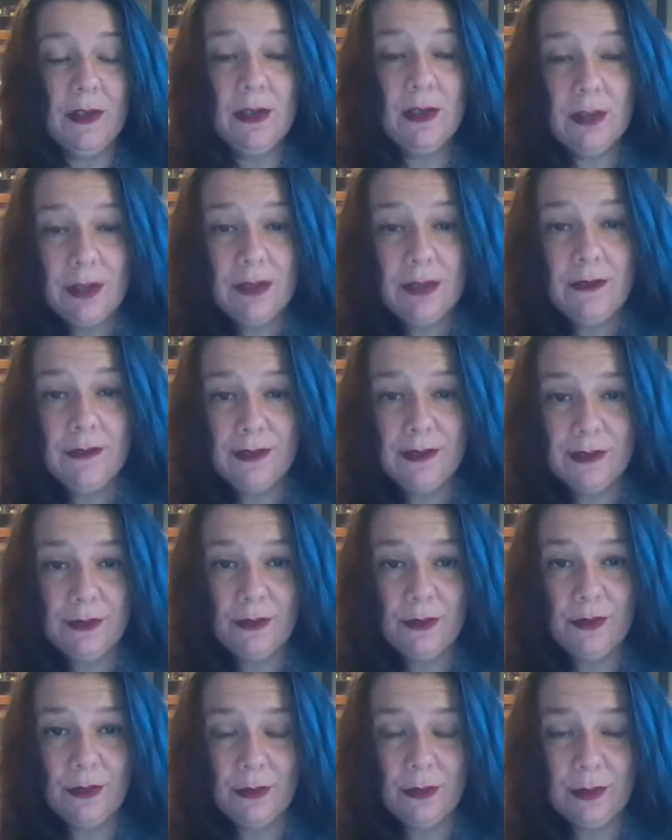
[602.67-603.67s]
clove is
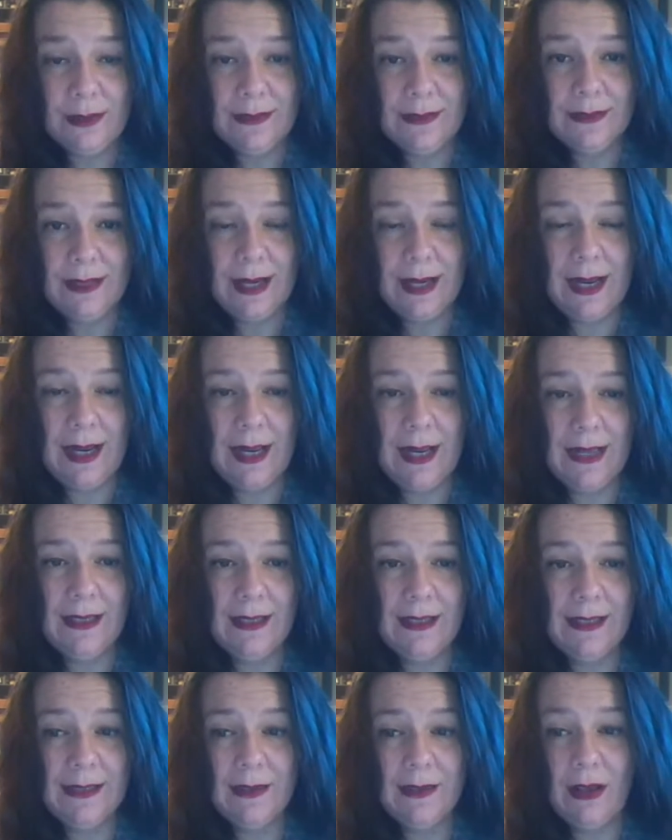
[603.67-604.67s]
an old one,
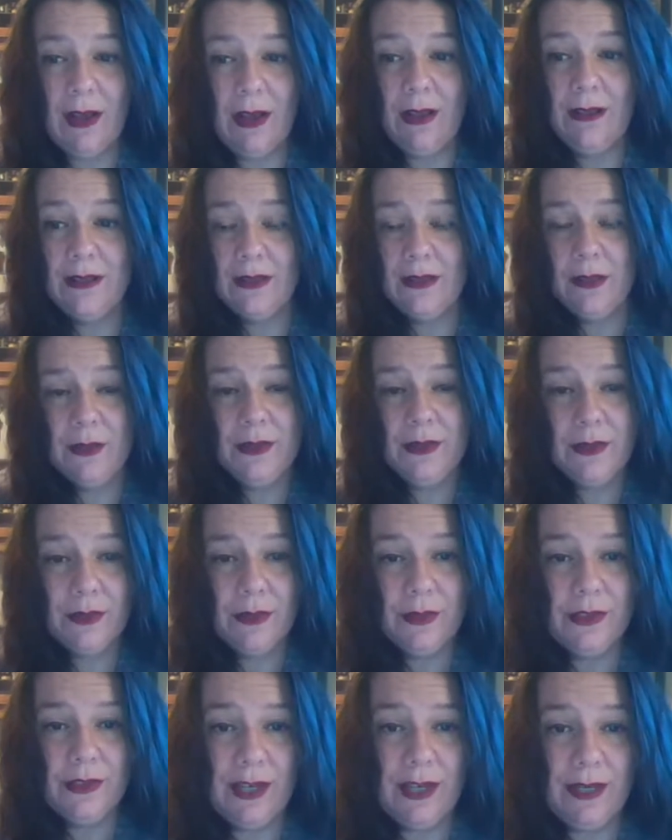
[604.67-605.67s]
and it is also
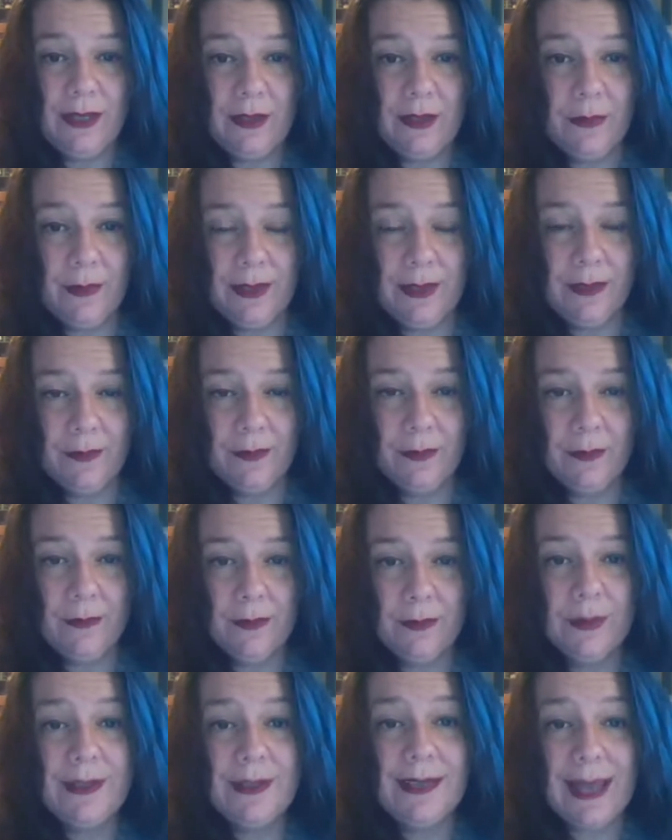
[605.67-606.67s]
associated with
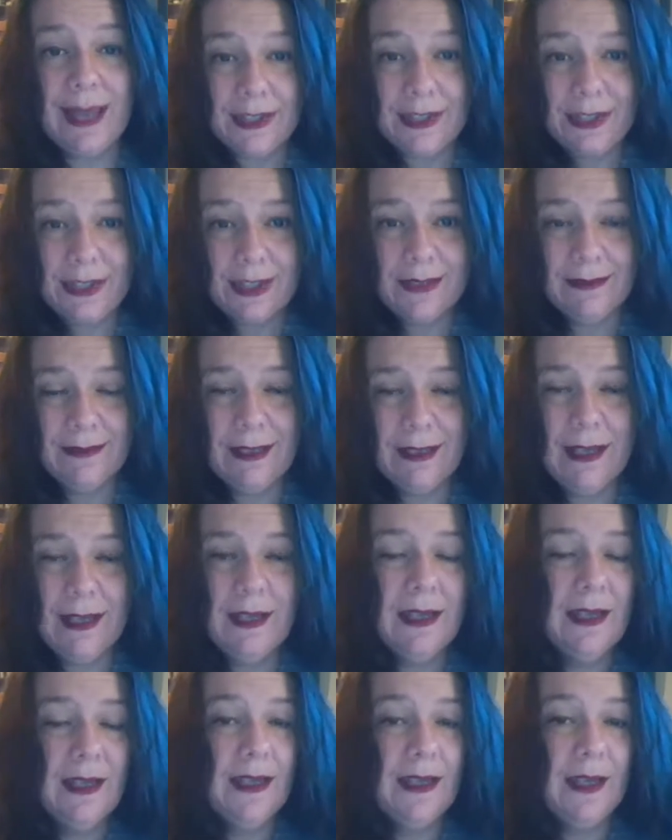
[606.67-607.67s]
protection,
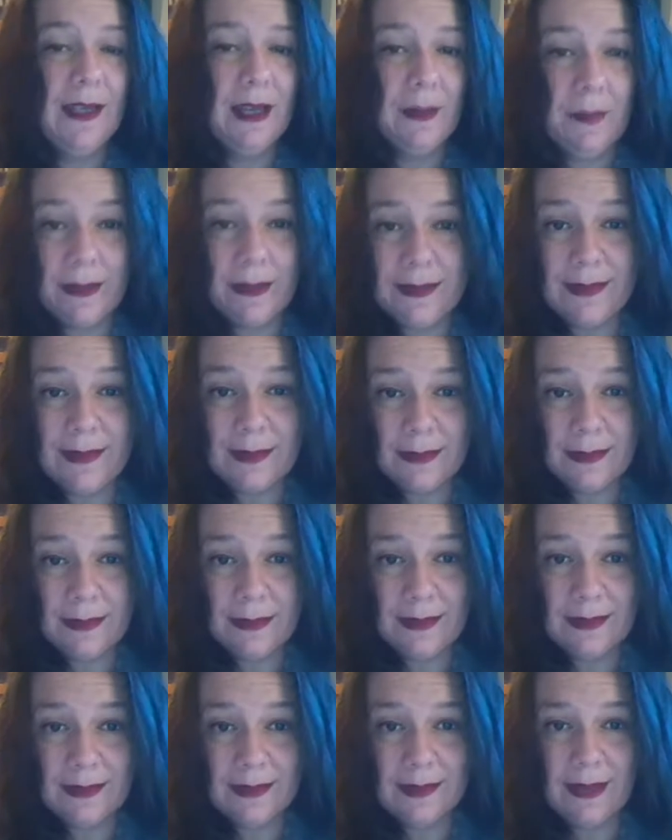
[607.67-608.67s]

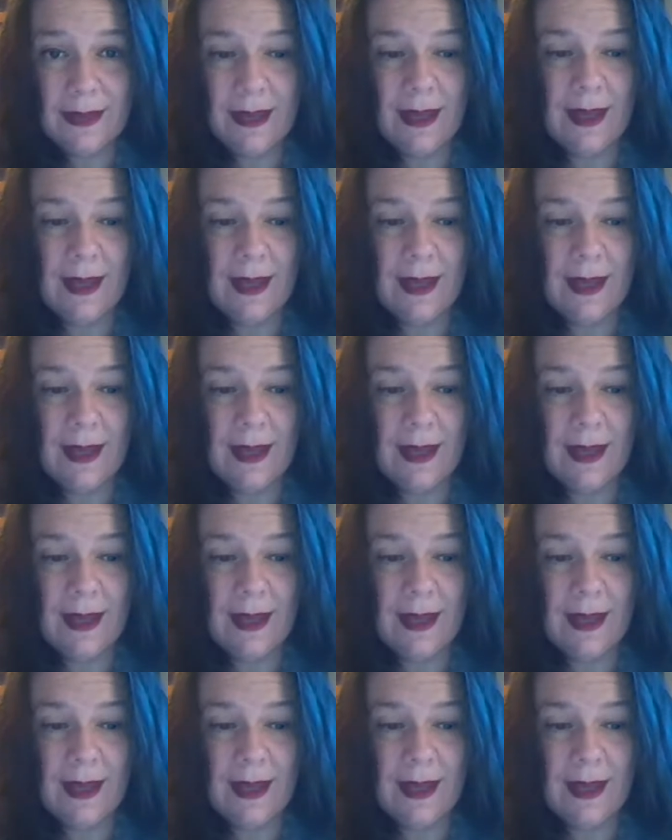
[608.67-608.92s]
abundance,